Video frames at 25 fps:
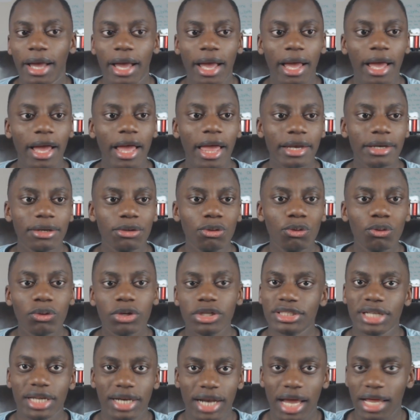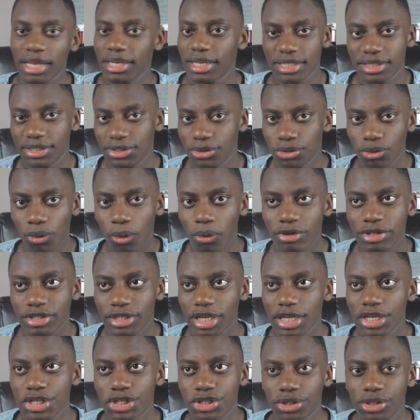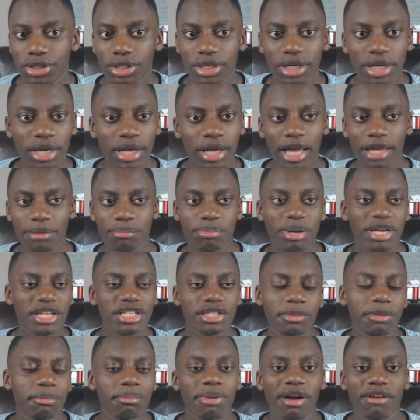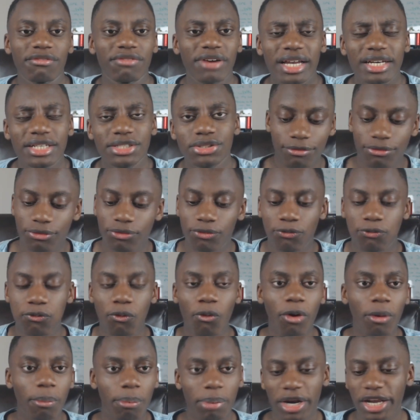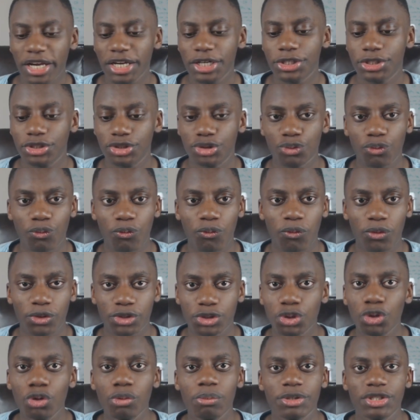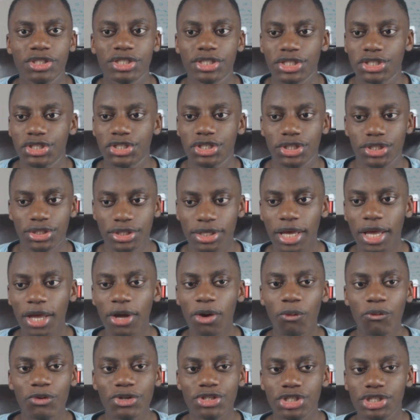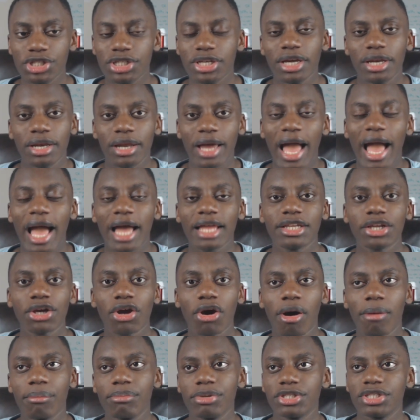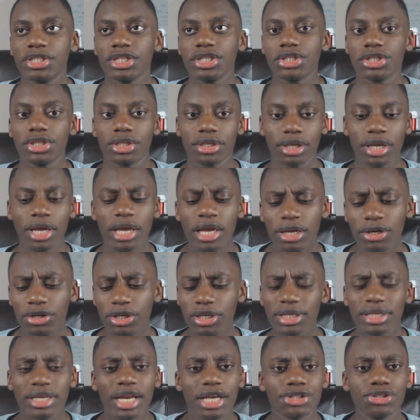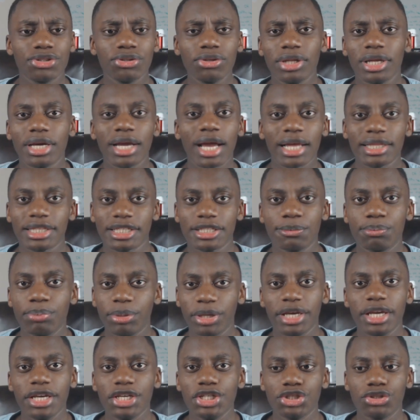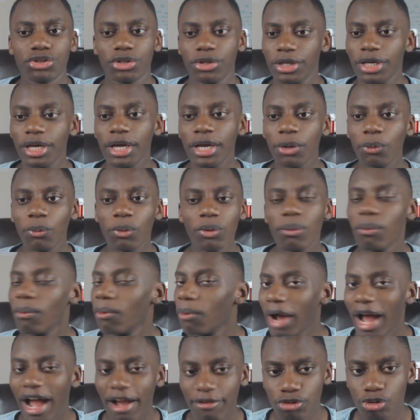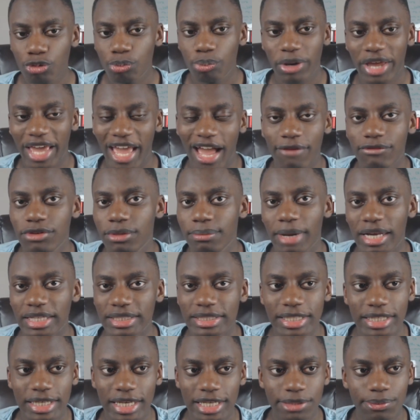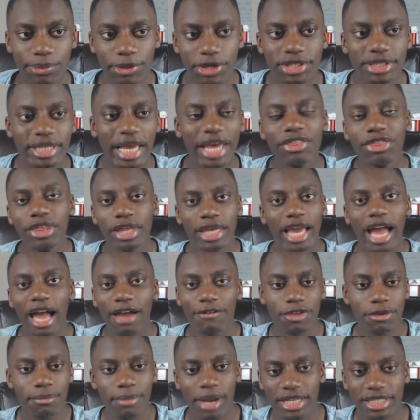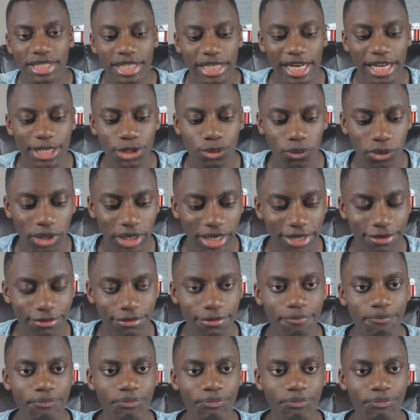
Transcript: and Lucas Hernandez is always injured, and Benjamin Pavard is 4 players for 2 positions, which is going to add the competition. Niklas Süle got this big injury. We won't have to play Javi Martinez, because I think Javi Martinez will leave.